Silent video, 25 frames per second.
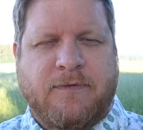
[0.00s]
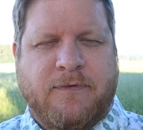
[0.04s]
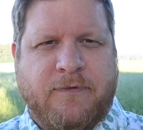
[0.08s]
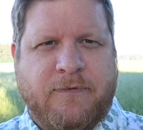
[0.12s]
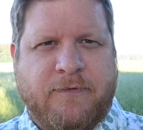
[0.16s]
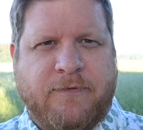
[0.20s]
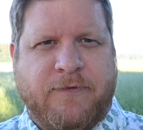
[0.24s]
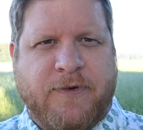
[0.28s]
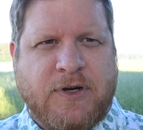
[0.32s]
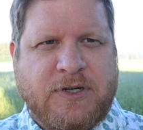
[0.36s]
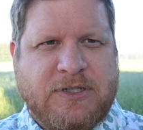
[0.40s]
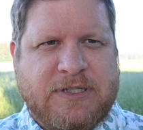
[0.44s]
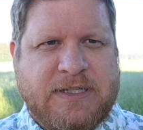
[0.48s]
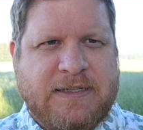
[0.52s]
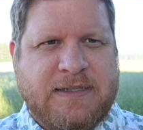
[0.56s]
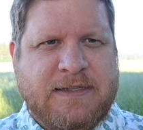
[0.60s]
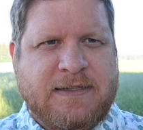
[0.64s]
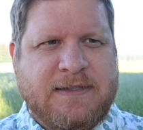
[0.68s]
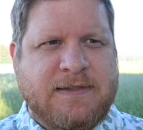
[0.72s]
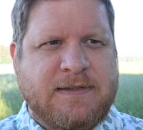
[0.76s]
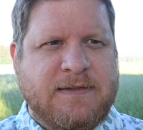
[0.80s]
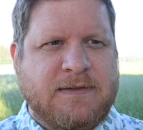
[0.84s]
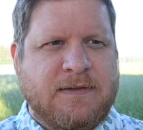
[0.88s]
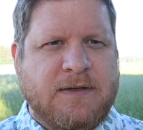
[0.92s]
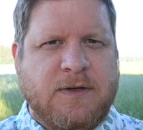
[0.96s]

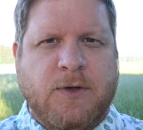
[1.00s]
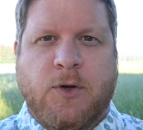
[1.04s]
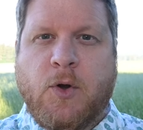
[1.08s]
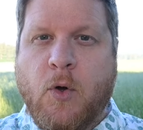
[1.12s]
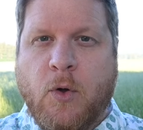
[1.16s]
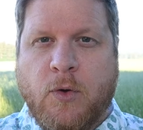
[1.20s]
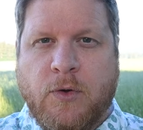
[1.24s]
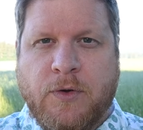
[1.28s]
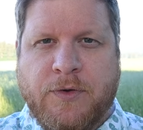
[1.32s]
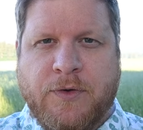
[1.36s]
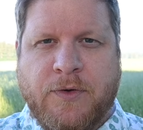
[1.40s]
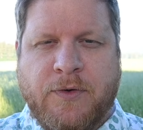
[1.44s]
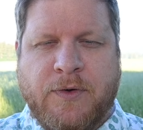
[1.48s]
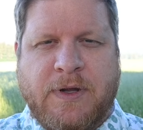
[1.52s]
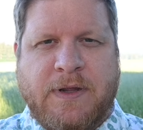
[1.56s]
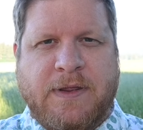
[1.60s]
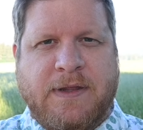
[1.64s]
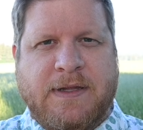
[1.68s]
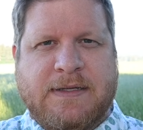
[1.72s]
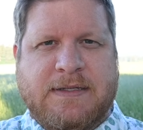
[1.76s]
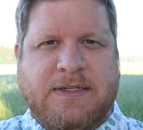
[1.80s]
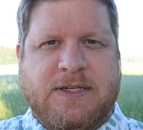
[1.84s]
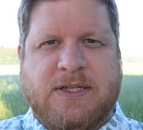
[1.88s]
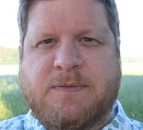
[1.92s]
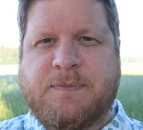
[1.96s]
versus Golden Oud in
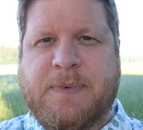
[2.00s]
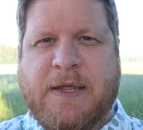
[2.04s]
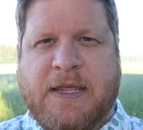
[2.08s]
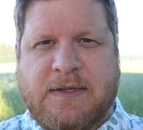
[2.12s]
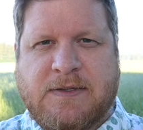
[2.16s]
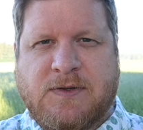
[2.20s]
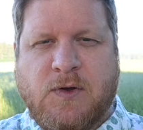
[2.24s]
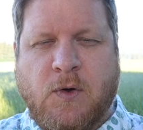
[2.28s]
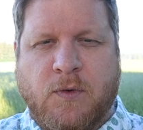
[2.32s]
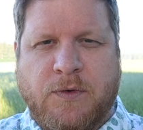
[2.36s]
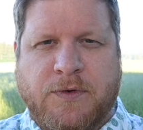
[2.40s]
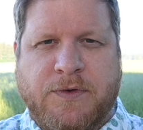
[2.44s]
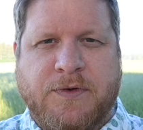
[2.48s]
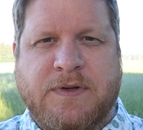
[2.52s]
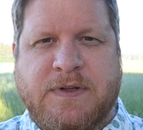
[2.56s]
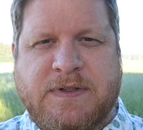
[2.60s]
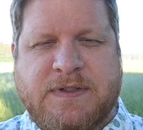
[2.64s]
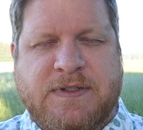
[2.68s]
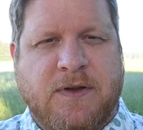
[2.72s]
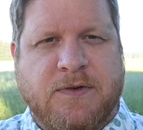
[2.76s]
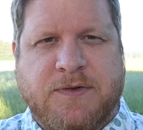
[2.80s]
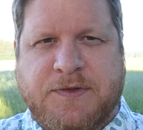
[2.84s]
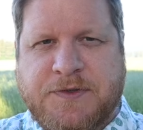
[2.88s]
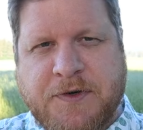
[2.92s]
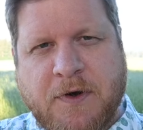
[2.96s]
this, just because Golden Oud is
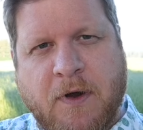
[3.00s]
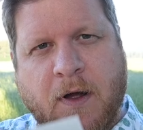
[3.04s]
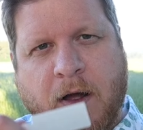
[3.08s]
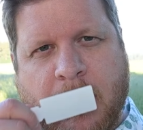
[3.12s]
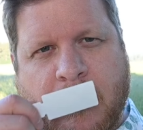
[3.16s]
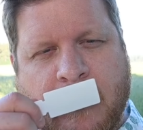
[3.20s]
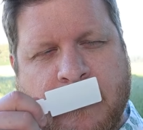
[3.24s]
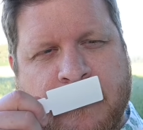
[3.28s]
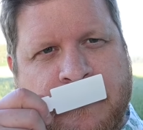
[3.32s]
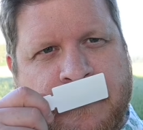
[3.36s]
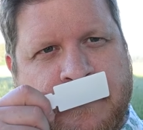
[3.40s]
so strong.